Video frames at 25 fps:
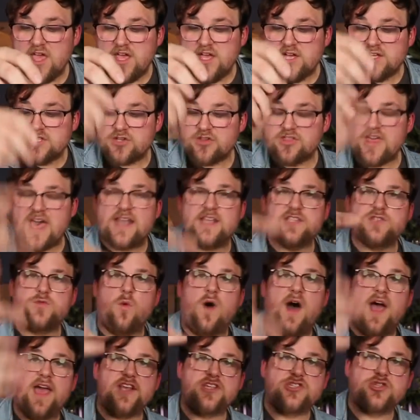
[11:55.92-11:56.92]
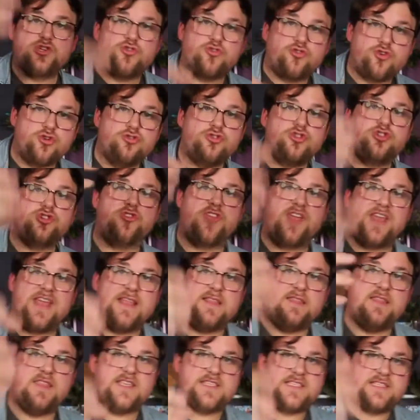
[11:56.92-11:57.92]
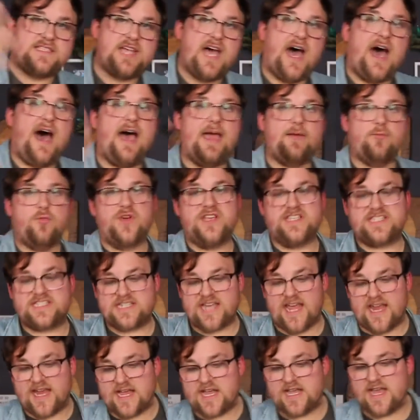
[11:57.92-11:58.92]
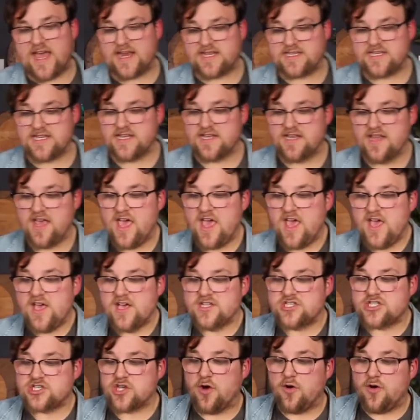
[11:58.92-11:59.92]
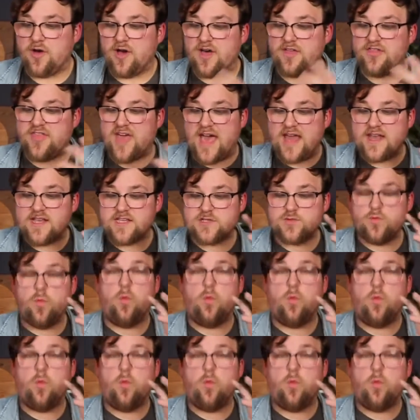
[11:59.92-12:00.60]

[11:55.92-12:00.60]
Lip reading: So that is why it is crucial that in this time we stay connected. So that is